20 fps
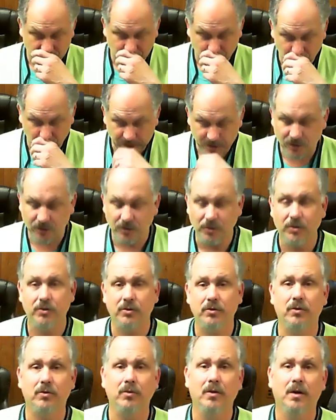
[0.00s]
And we should
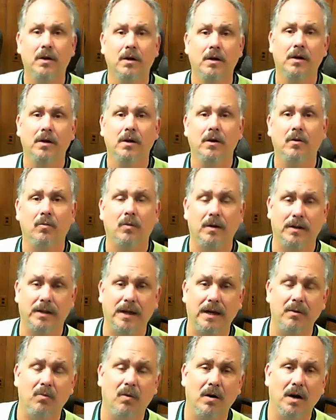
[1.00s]
do what
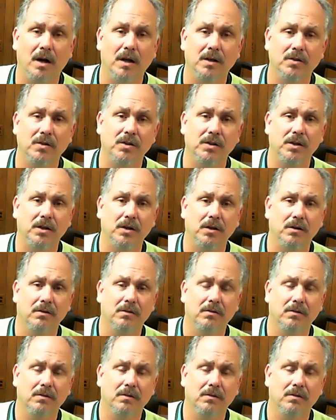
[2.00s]
they want us to do.